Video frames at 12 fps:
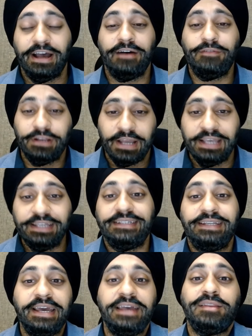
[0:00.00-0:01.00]
Have a nice
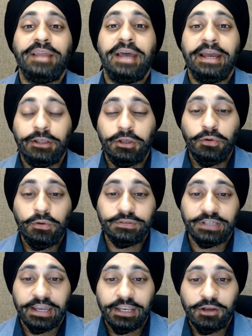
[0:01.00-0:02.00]
day. Thank you.
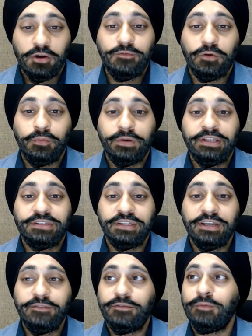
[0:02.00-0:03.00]
Signing off, Gunpreet
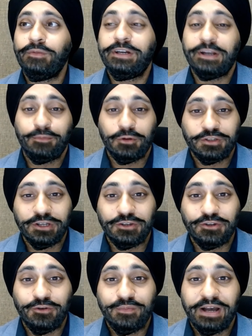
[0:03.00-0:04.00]
Singh from the Crypto Singh Show. Bye